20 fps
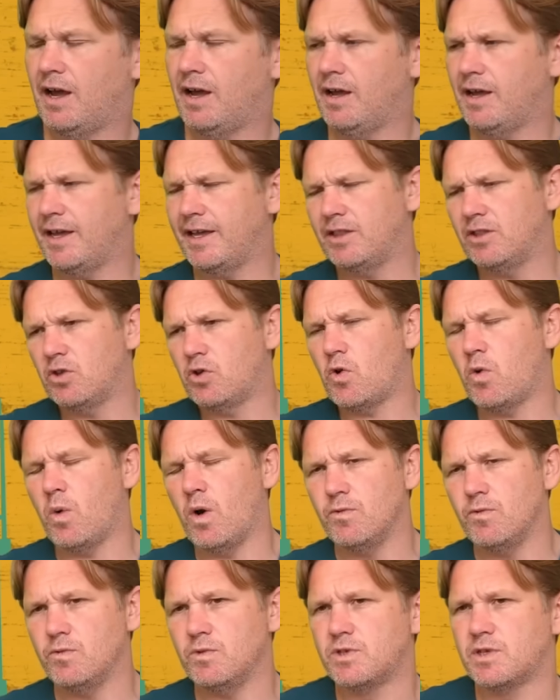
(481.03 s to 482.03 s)
in the
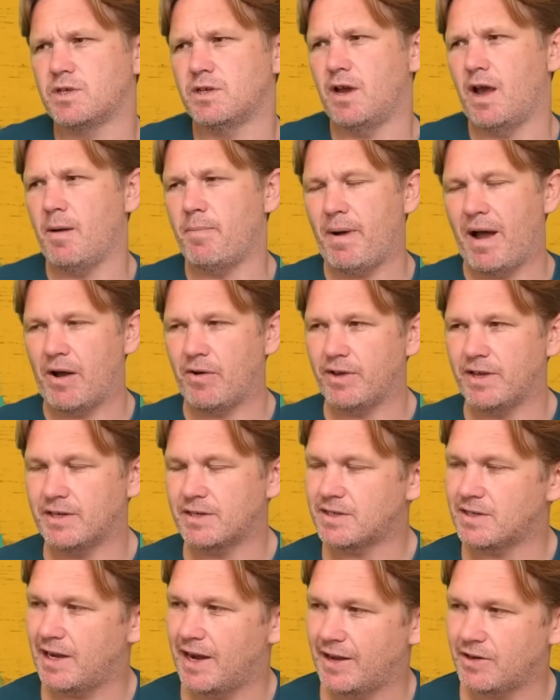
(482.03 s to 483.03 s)
quotes about his
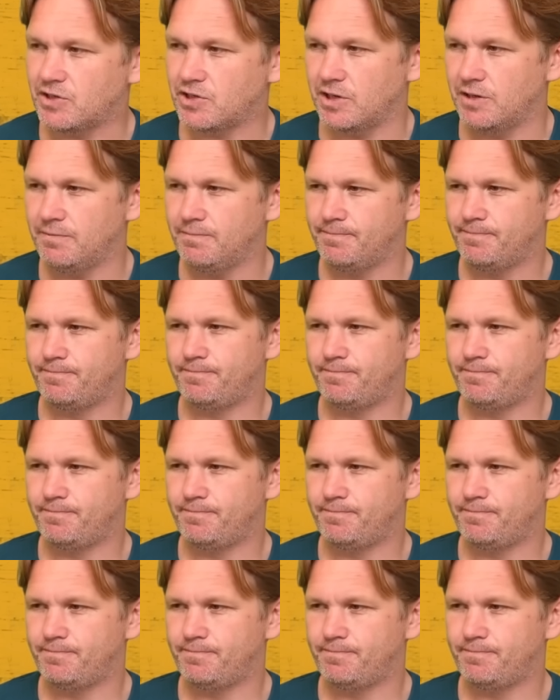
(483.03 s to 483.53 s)
selection.